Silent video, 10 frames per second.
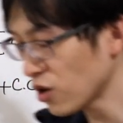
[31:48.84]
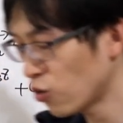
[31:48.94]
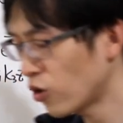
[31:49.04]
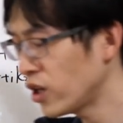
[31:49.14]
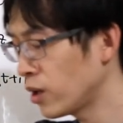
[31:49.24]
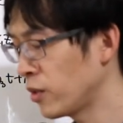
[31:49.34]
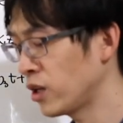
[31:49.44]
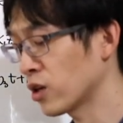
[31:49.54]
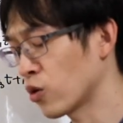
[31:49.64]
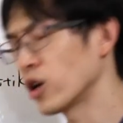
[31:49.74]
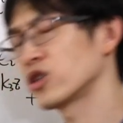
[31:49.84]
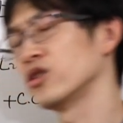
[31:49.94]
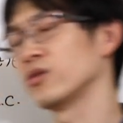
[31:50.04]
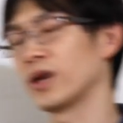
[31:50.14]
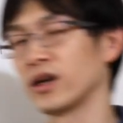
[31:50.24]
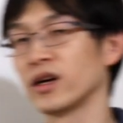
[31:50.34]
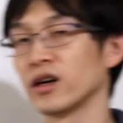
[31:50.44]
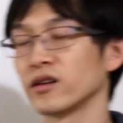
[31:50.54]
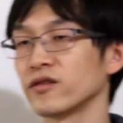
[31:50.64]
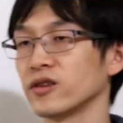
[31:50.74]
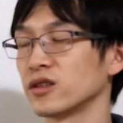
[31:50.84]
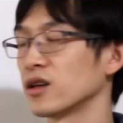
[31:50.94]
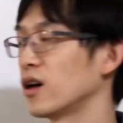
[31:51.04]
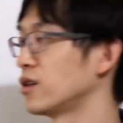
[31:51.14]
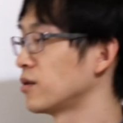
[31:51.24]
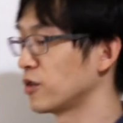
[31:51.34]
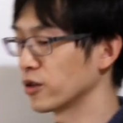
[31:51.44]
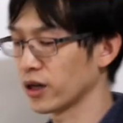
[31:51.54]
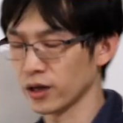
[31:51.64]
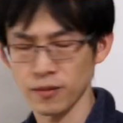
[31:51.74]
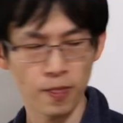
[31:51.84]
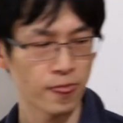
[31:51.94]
one immediate question you might have is that, okay,